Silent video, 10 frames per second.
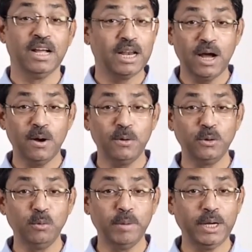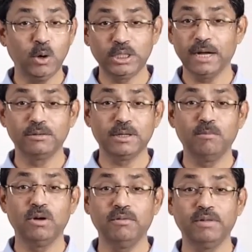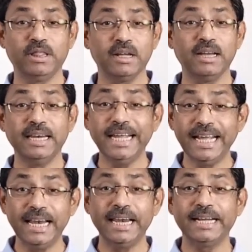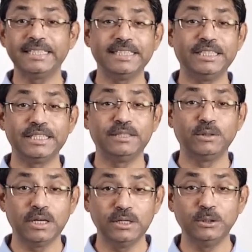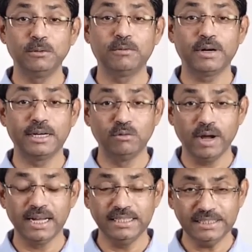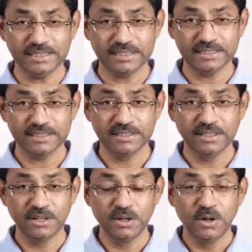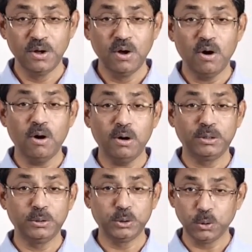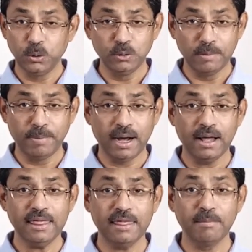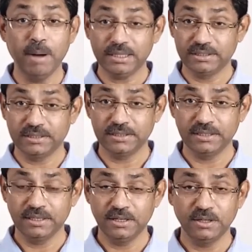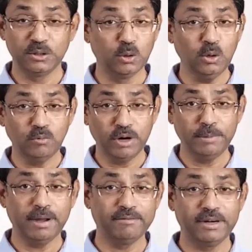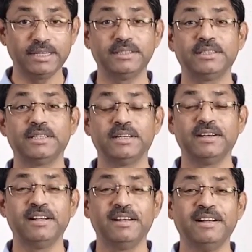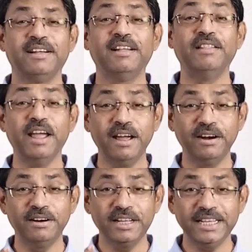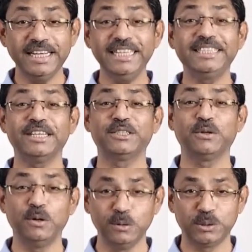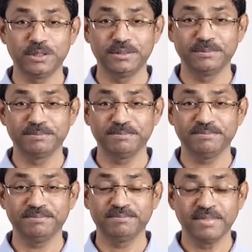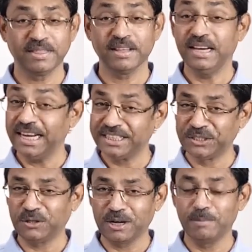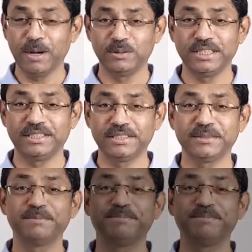Now, you may not have someone with a legal legacy to turn to for advice or to show you the path, but don't worry, my friend. There is a solution. Let's talk about it.